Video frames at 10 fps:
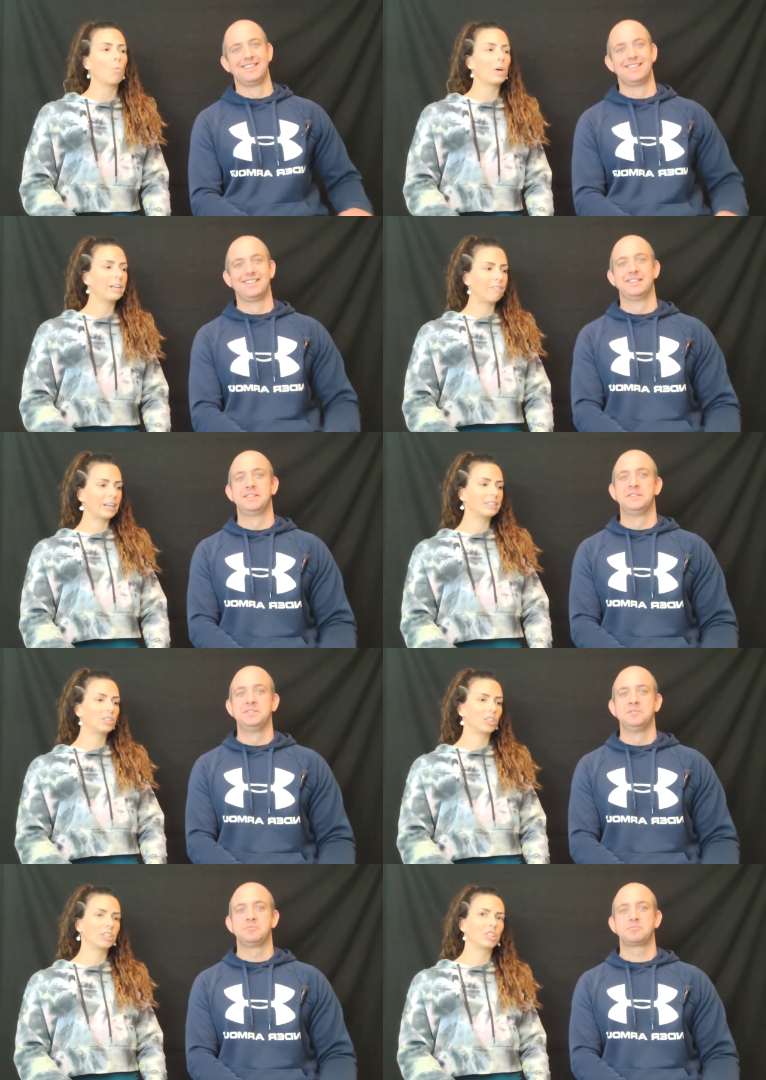Speaker 1: what if I
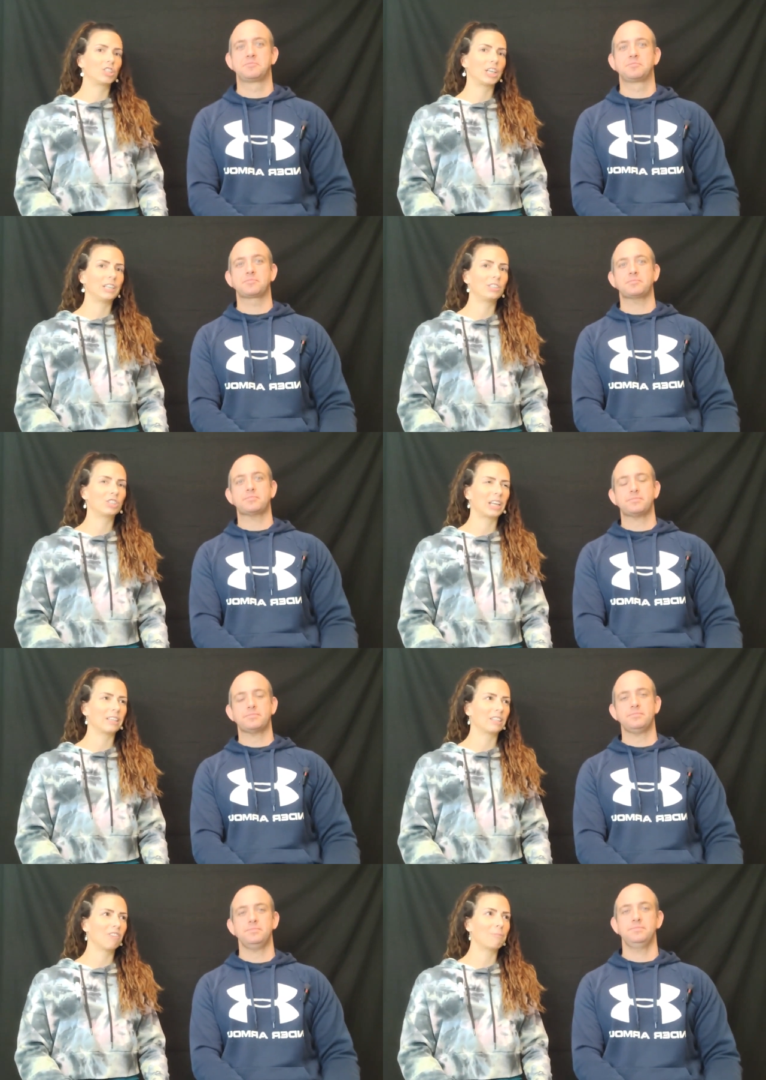started to change
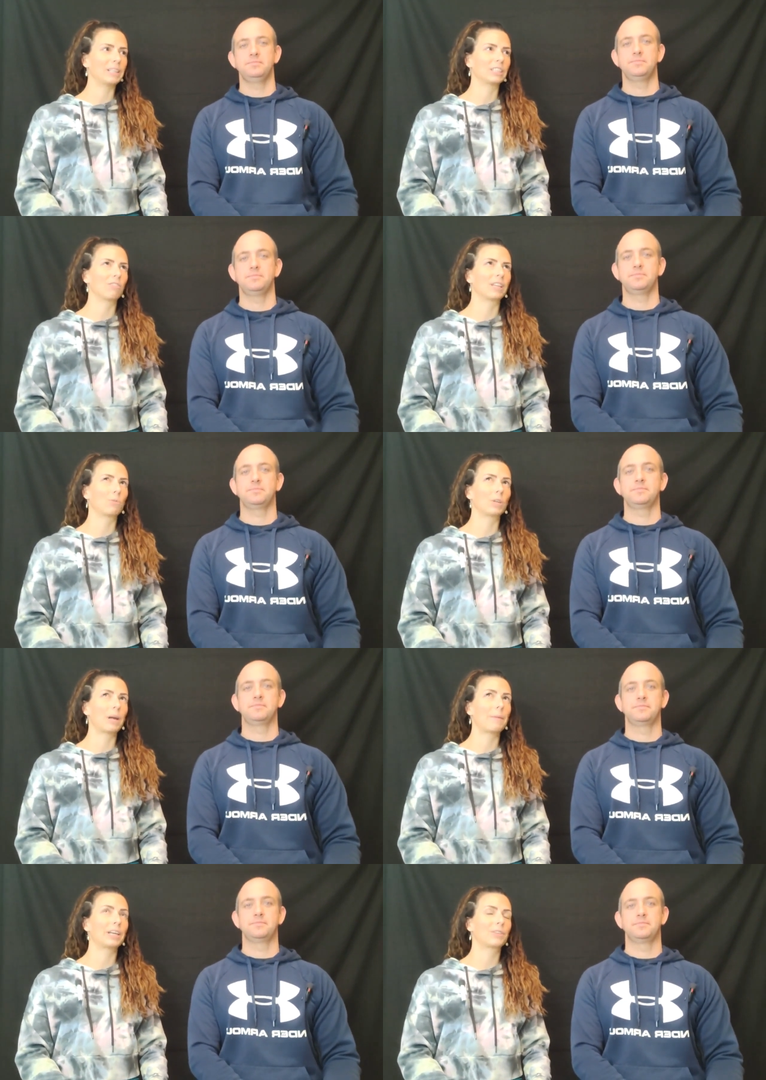and love myself? Like, would
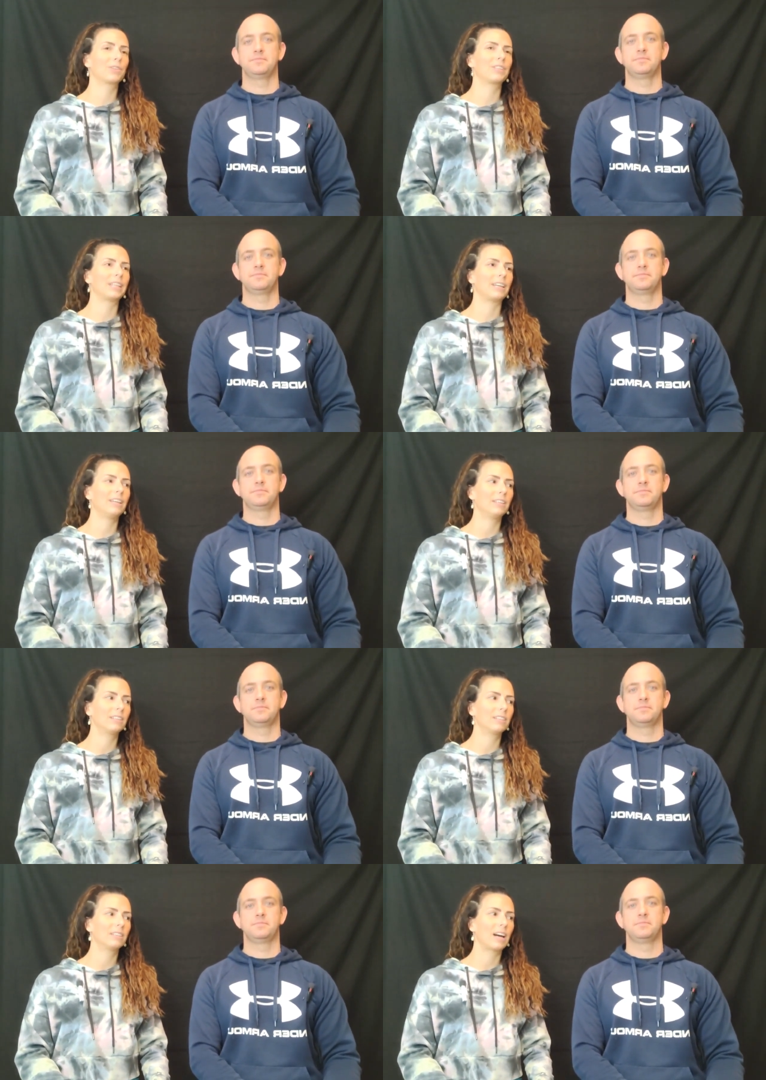I make it through the day?
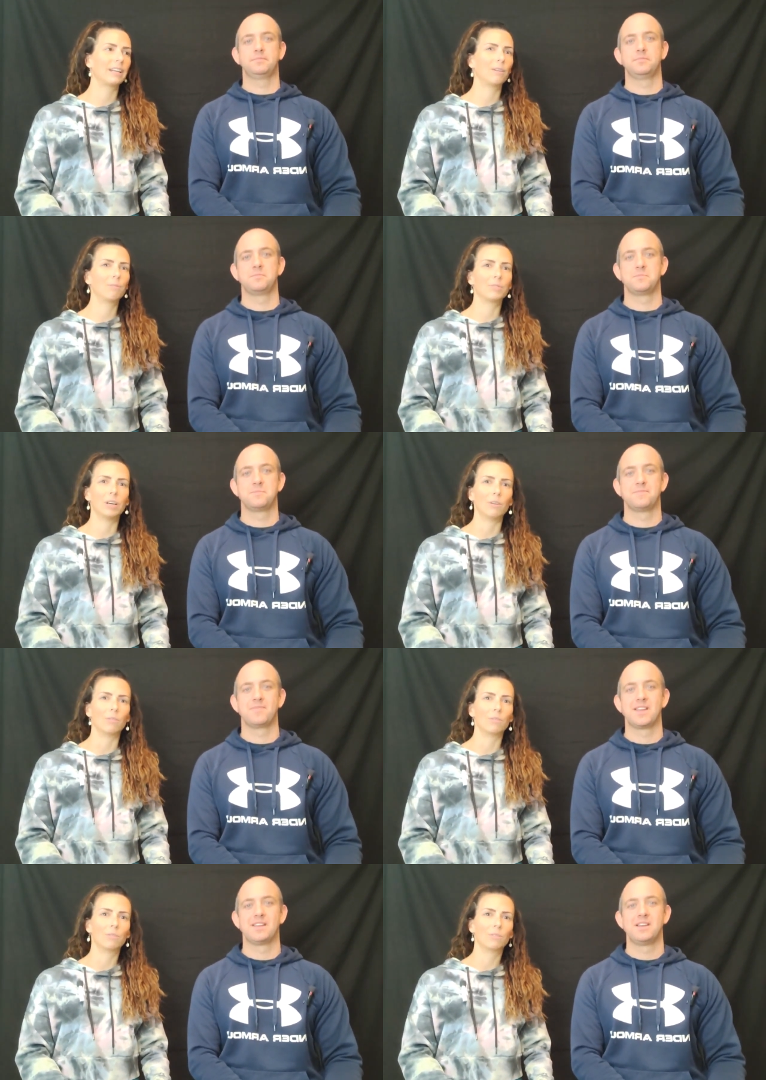I don't
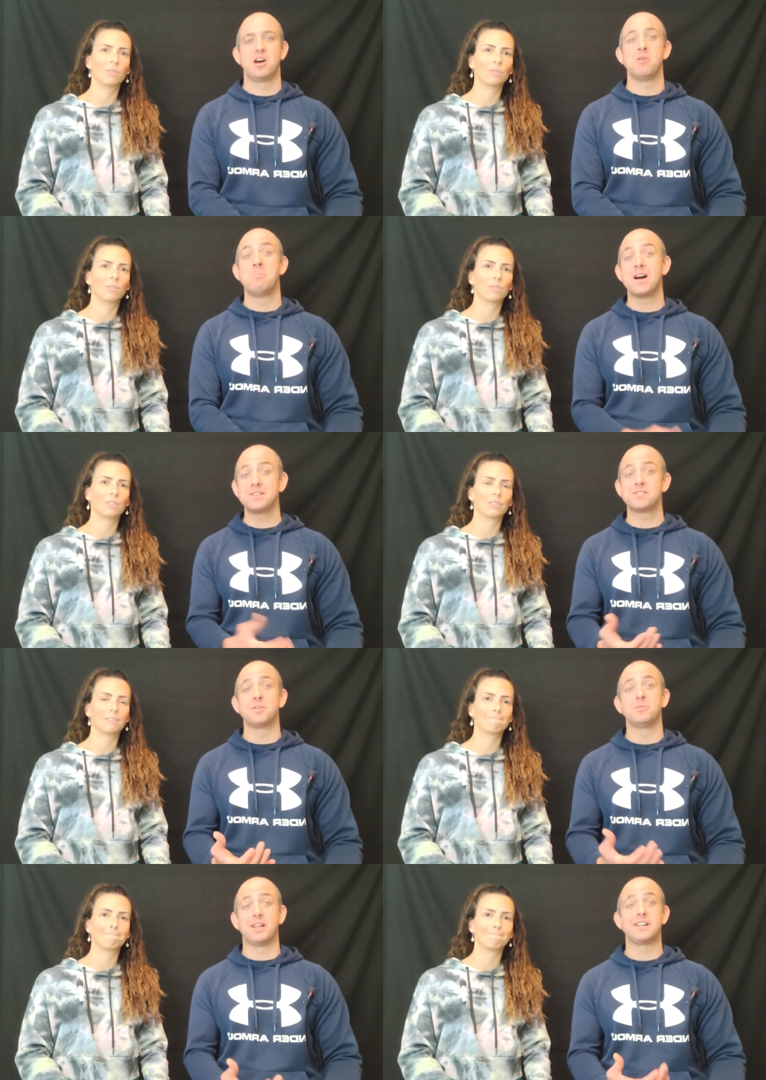know. Our minds
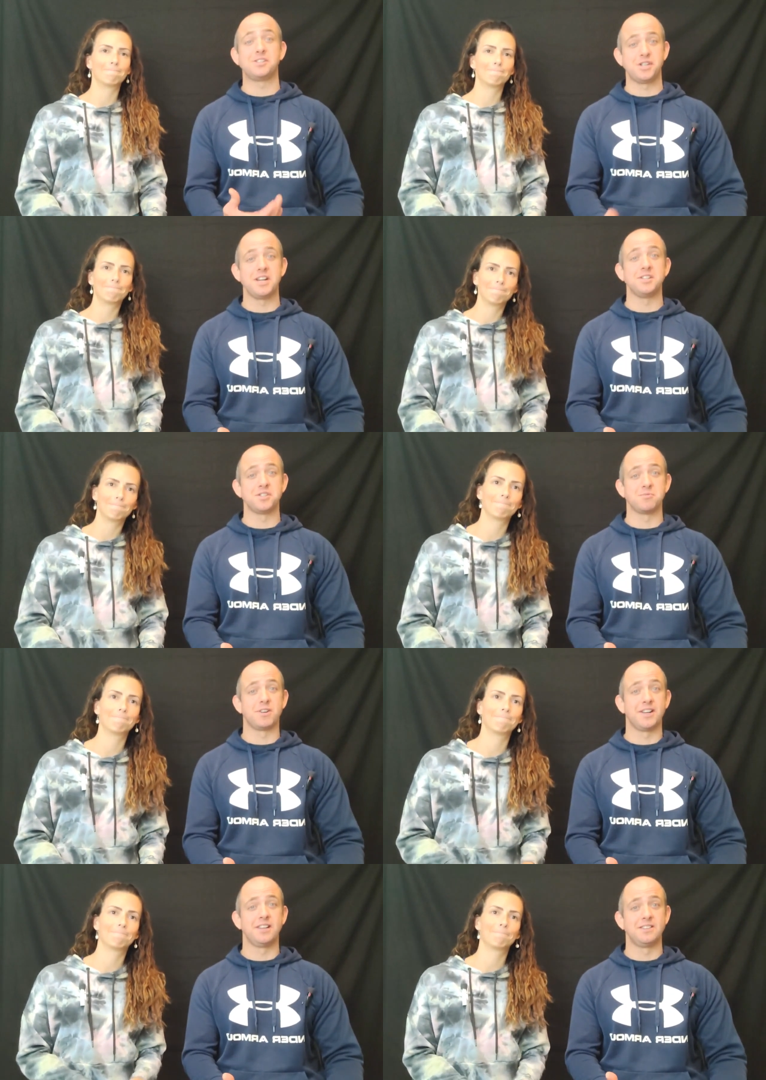
Speaker 2: don't like change is
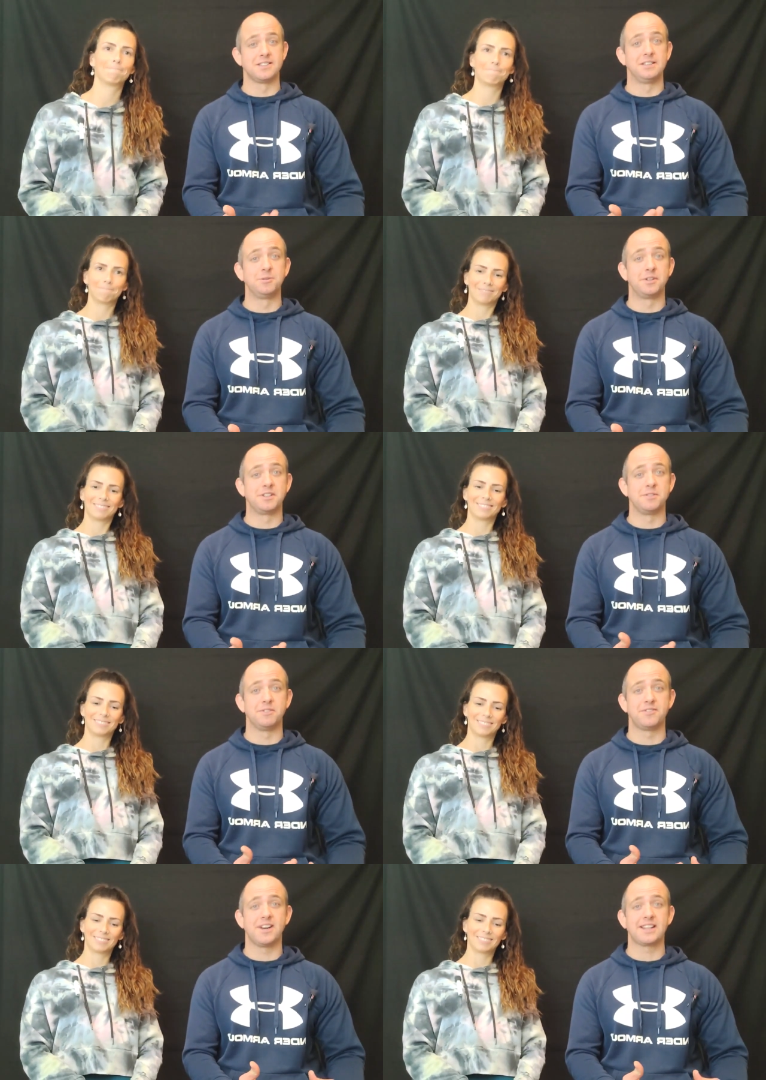what Kayla's alluding to.
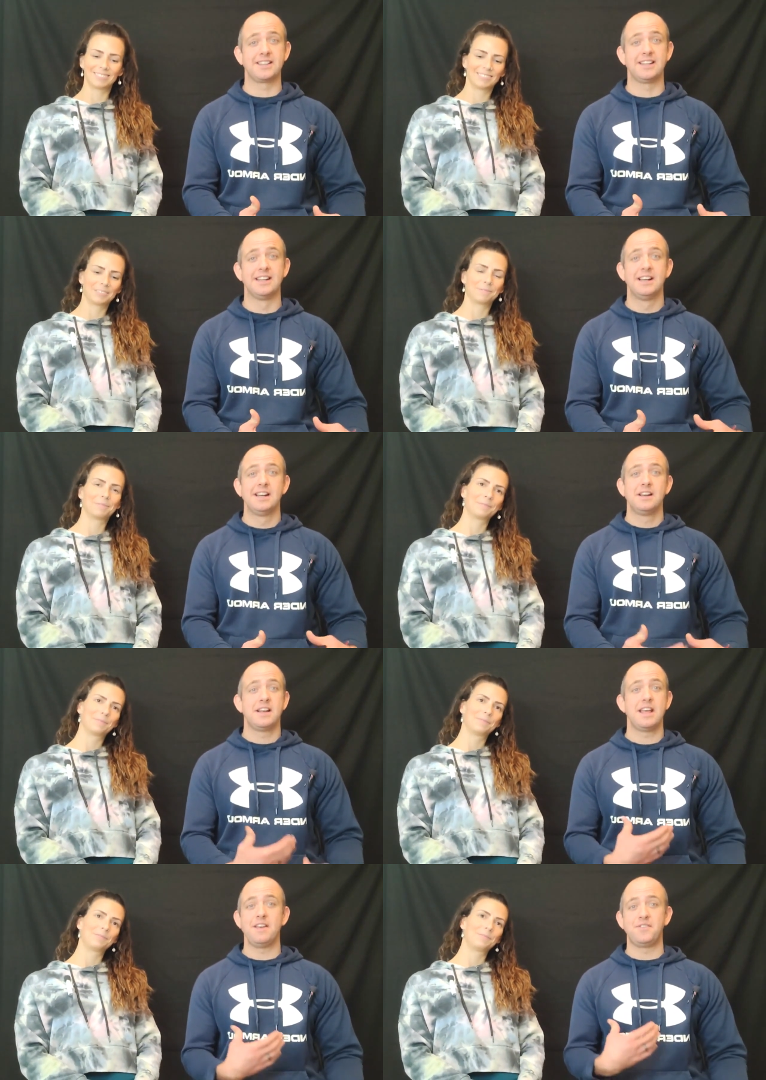The fact that
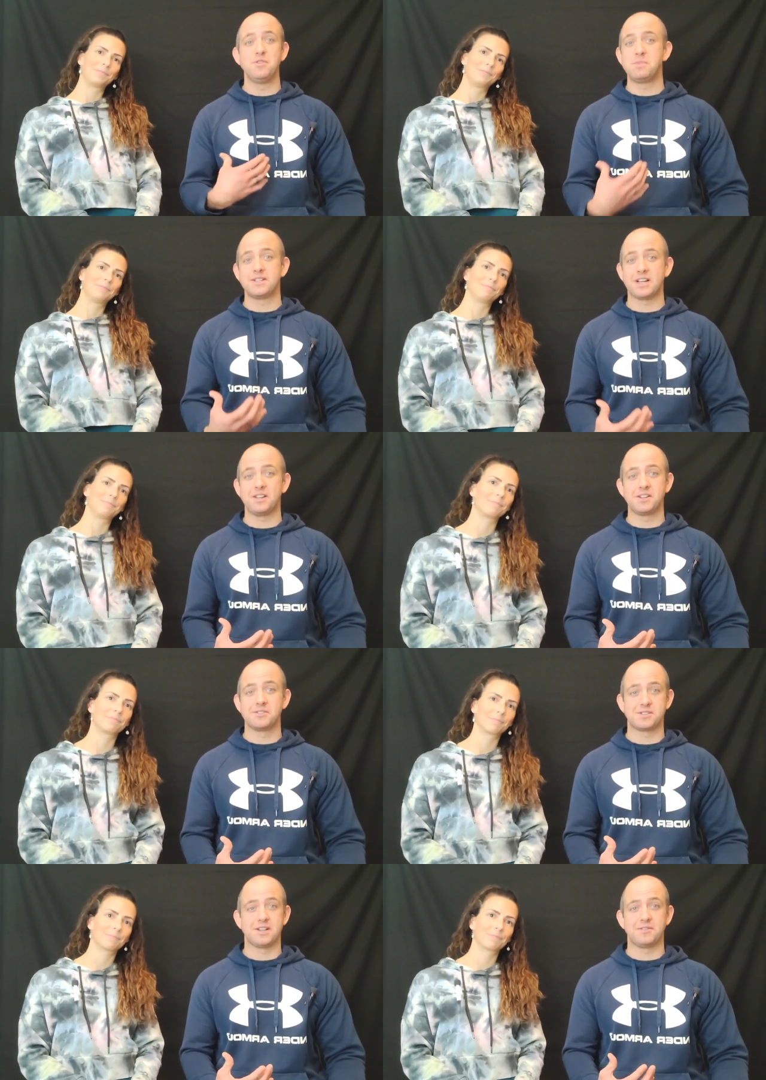if you've been telling
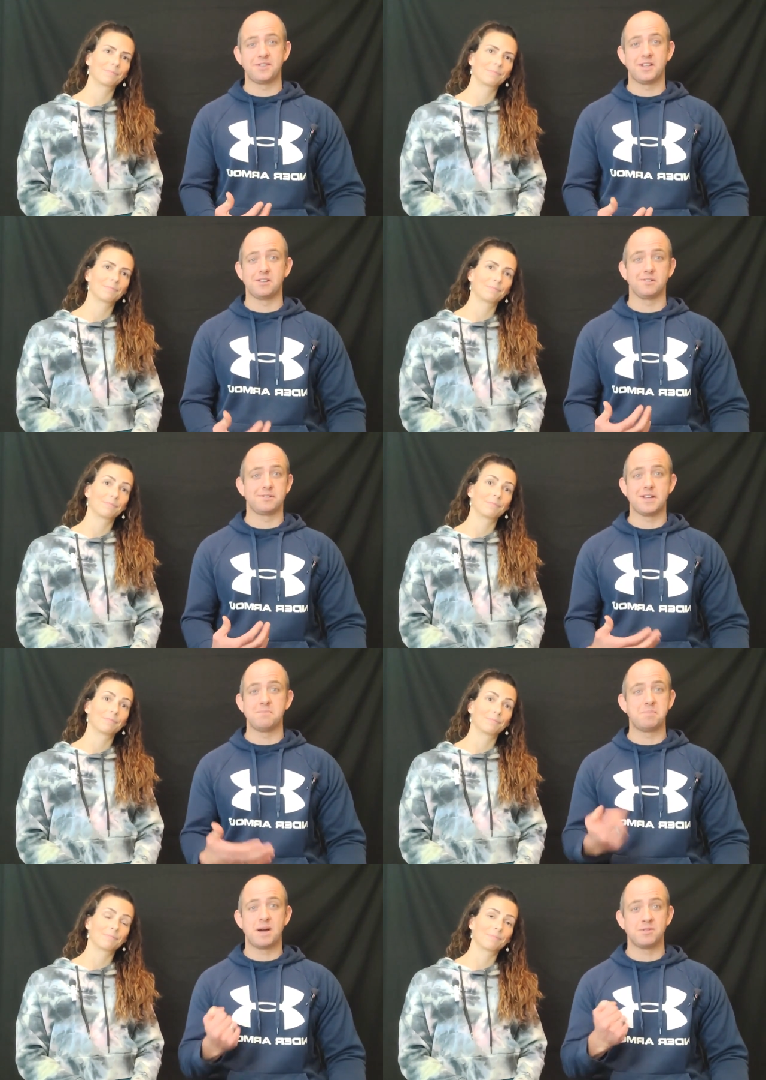yourself that you're
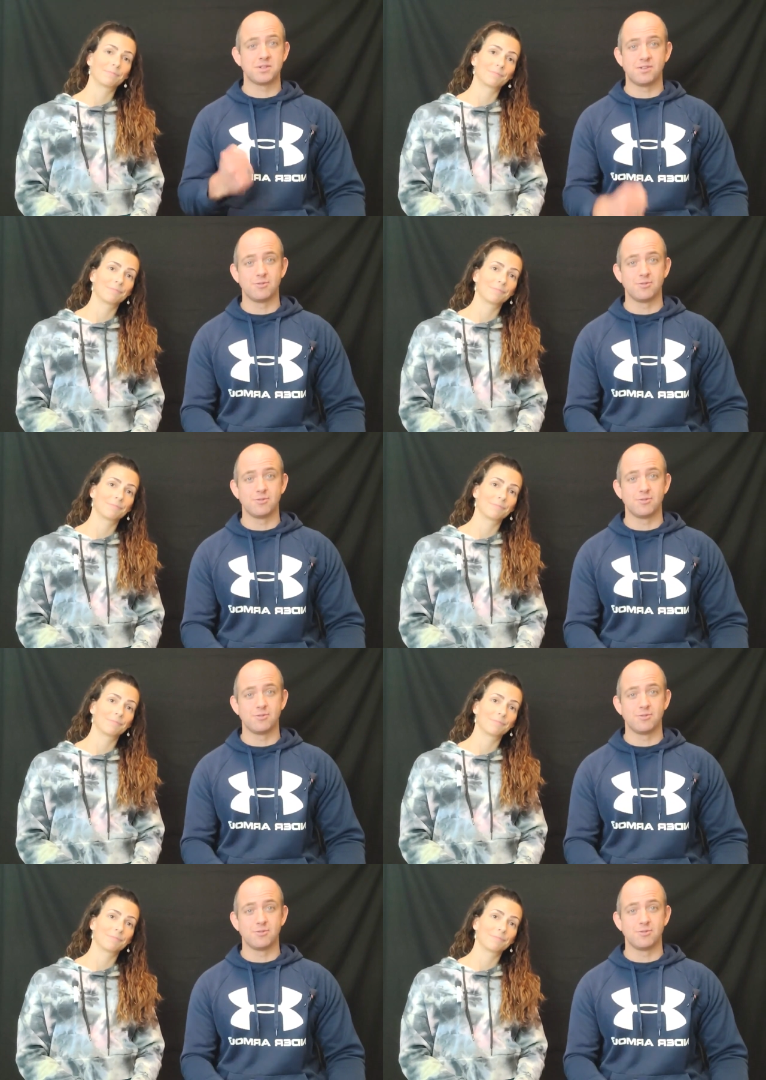10 pounds